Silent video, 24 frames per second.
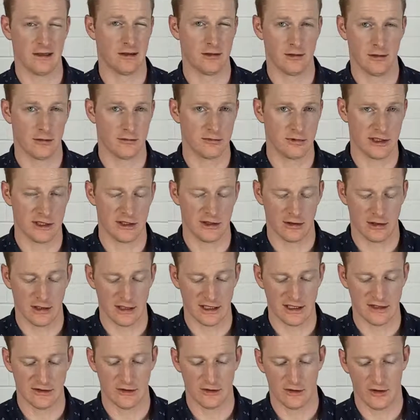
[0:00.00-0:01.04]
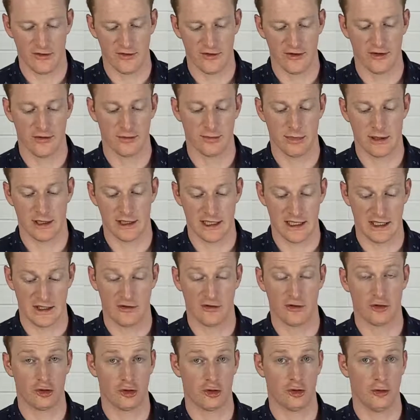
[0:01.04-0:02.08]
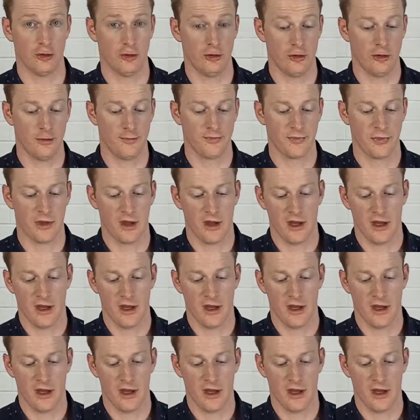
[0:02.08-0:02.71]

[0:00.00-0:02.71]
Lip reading: you're not really going to need to know this, but it's chor.